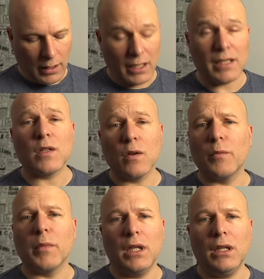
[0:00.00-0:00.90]
It
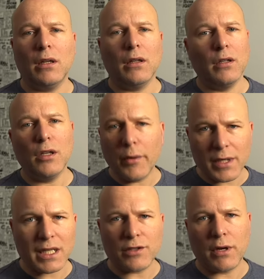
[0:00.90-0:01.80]
took me, no
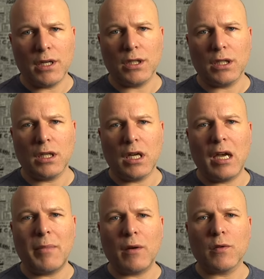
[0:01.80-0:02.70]
exaggeration,
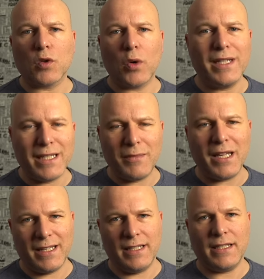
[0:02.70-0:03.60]
about 20
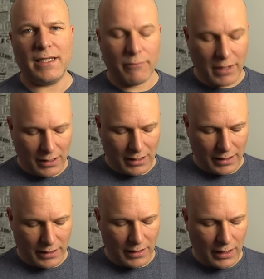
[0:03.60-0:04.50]
minutes to
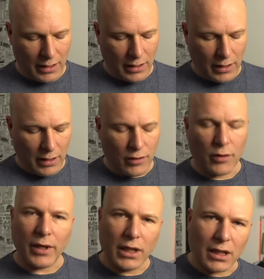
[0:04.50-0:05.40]
realise
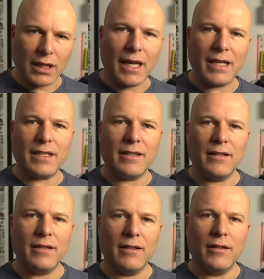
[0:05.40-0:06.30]
that when you connect
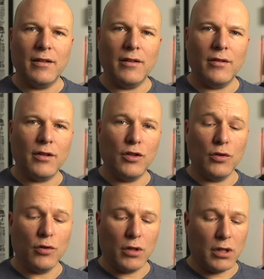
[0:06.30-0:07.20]
the
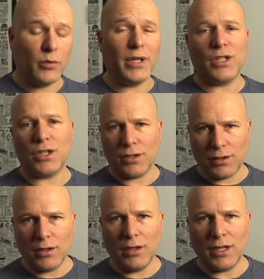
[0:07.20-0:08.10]
neuron, which
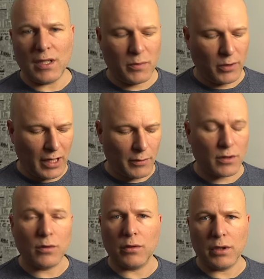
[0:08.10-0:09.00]
at this point I was
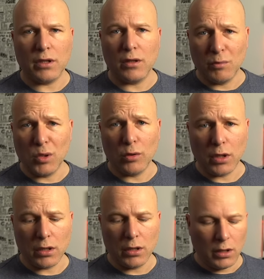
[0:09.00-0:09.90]
calling the moron,